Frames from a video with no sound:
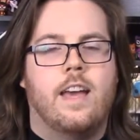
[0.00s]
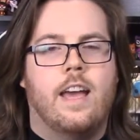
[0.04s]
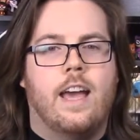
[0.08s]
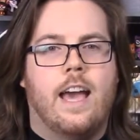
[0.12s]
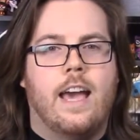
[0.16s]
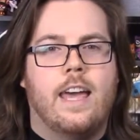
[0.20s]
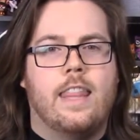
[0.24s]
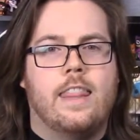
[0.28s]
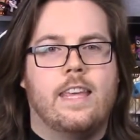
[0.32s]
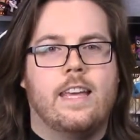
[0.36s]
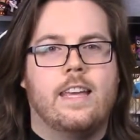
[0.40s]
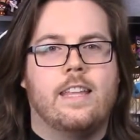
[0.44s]

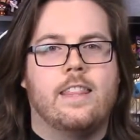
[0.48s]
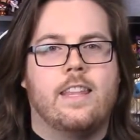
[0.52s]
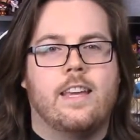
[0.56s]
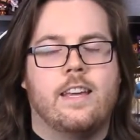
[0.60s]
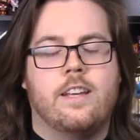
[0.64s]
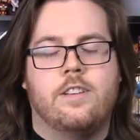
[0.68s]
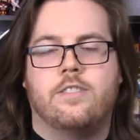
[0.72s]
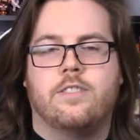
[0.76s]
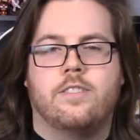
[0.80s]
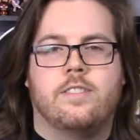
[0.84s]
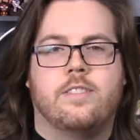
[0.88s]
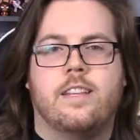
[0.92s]
And then
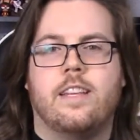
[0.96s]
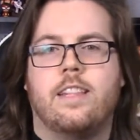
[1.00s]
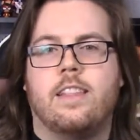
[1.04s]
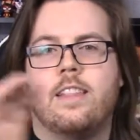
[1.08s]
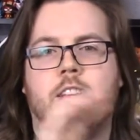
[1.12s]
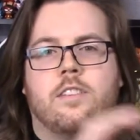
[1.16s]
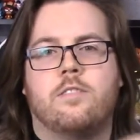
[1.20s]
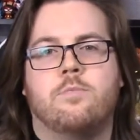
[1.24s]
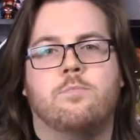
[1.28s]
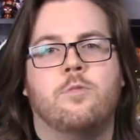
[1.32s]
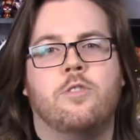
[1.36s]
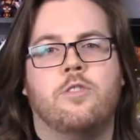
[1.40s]
they just did
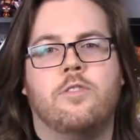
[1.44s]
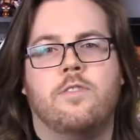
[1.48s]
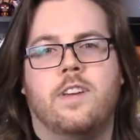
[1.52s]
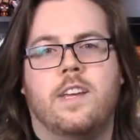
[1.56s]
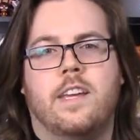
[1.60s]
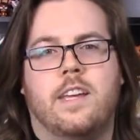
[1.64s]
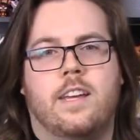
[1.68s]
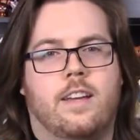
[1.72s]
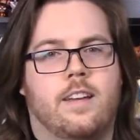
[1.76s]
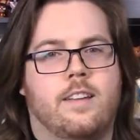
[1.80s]
this movie